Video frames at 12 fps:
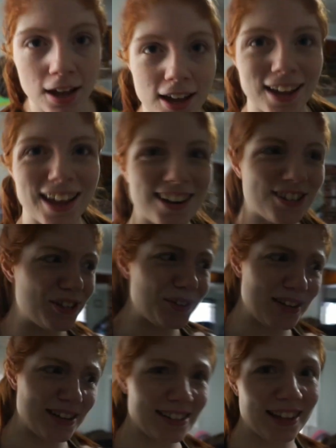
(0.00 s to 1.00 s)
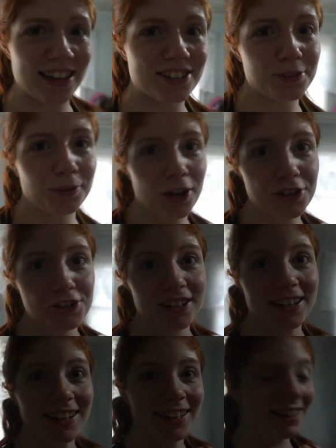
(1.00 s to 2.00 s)
I kind of do need to like do
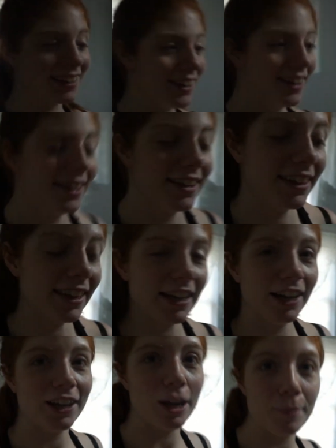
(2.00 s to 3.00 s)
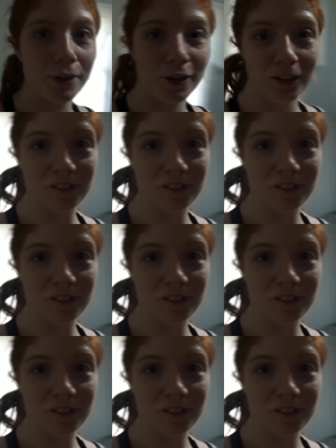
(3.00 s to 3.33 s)
laundry, get caught up on all